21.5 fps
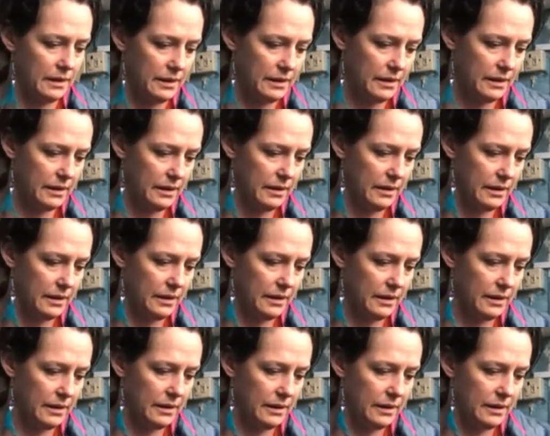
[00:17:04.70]

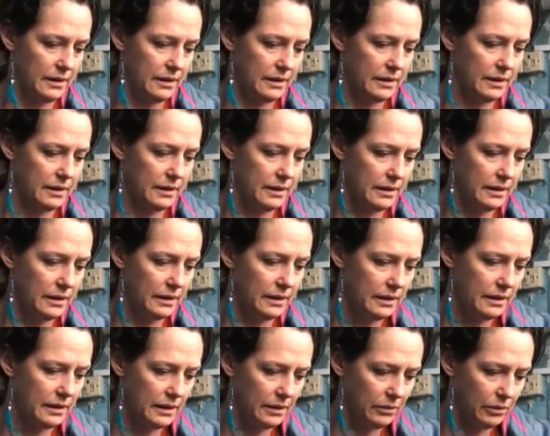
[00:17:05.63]

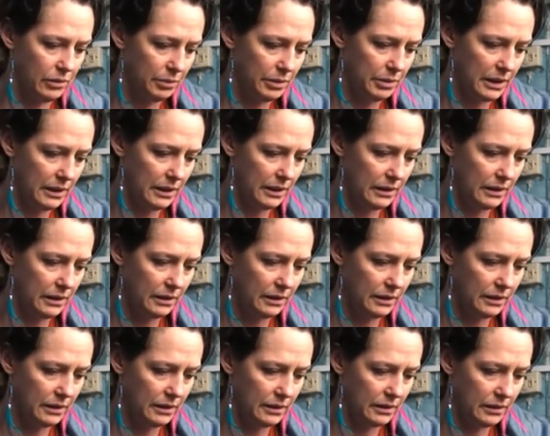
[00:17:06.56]
and that will be
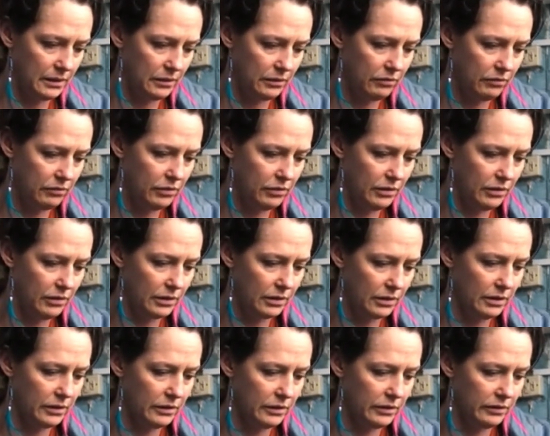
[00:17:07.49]
another rook
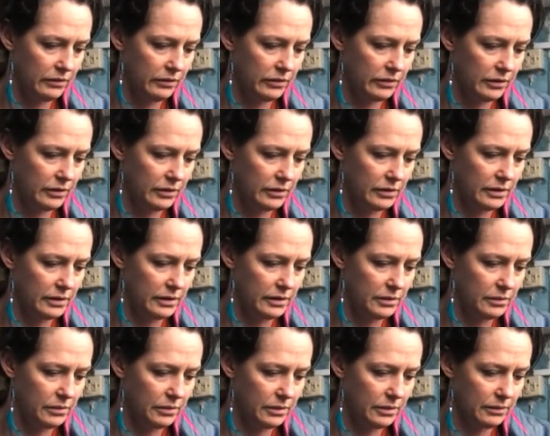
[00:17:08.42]
that Francis
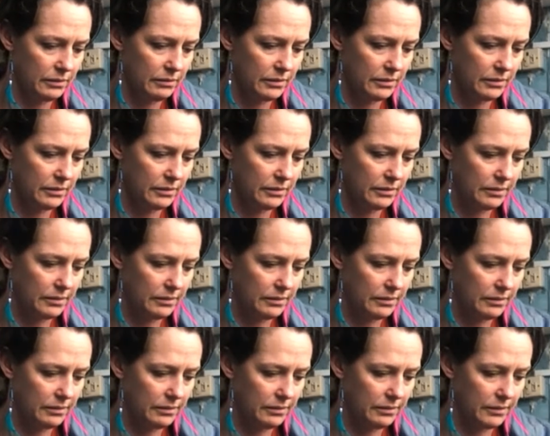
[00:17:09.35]
will
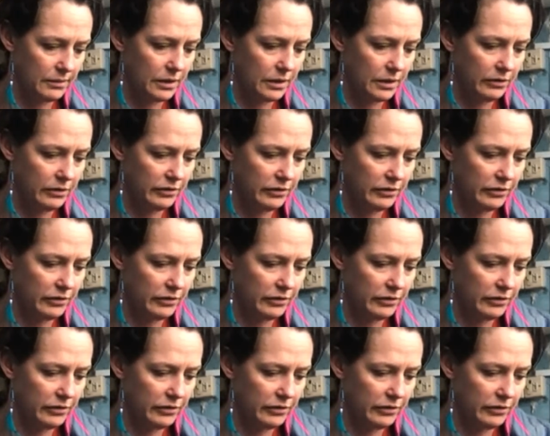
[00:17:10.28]
carve for me.